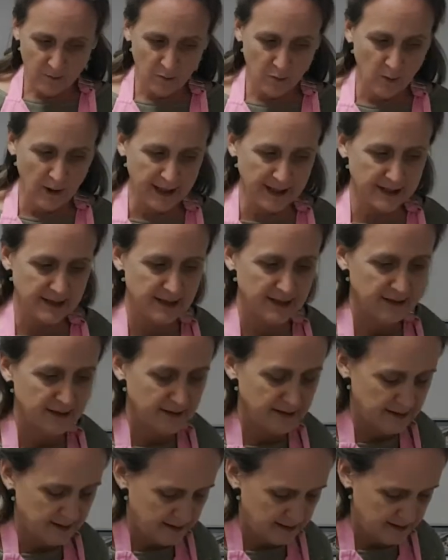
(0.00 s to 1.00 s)
wet
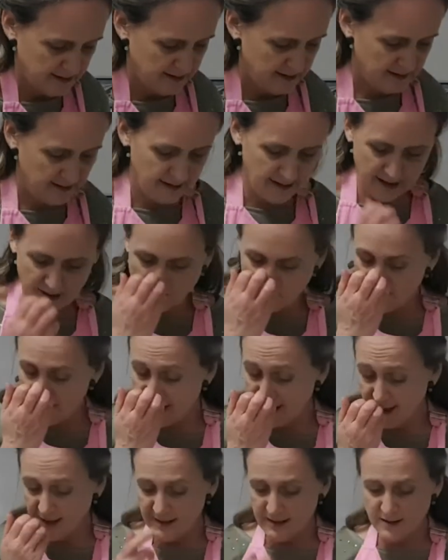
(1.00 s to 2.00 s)

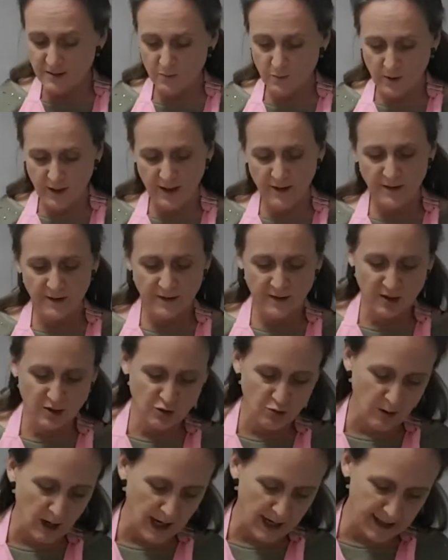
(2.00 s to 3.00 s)
ingredients with the
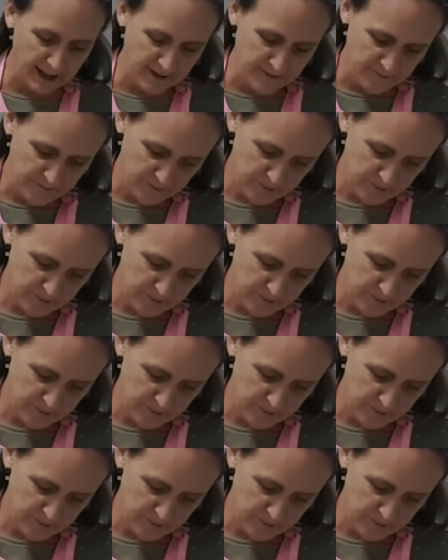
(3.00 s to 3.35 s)
dry.